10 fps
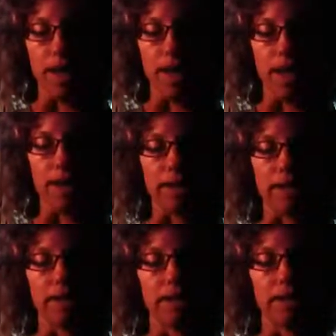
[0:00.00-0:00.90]
I
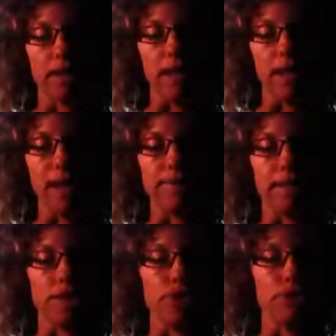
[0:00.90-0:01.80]
have
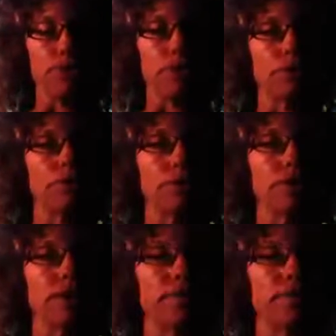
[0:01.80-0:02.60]
an issue with the word